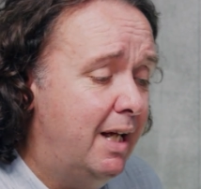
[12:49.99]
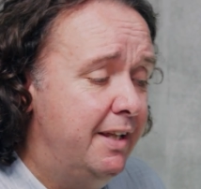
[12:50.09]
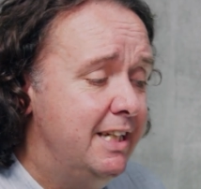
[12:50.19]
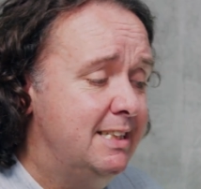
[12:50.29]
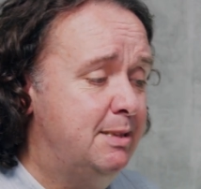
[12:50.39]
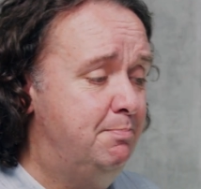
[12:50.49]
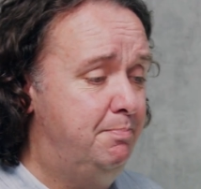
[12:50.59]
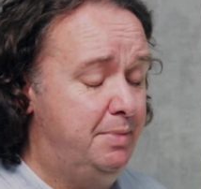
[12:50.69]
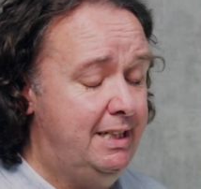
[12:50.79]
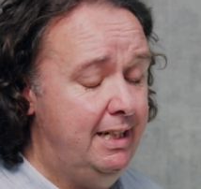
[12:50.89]
this
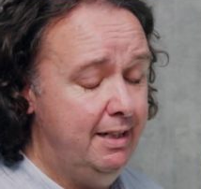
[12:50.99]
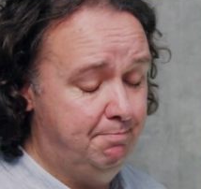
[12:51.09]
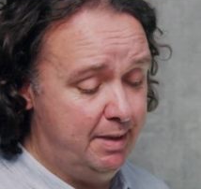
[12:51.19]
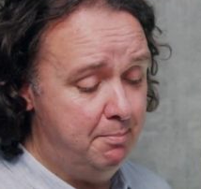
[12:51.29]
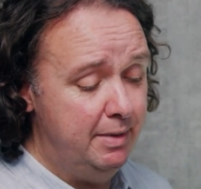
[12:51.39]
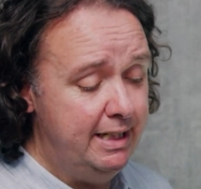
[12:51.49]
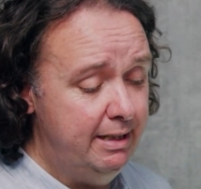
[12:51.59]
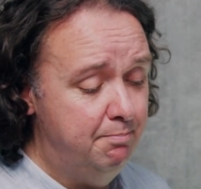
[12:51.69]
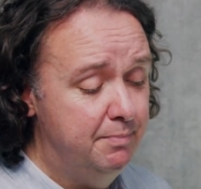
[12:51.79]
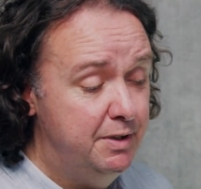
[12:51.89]
particular company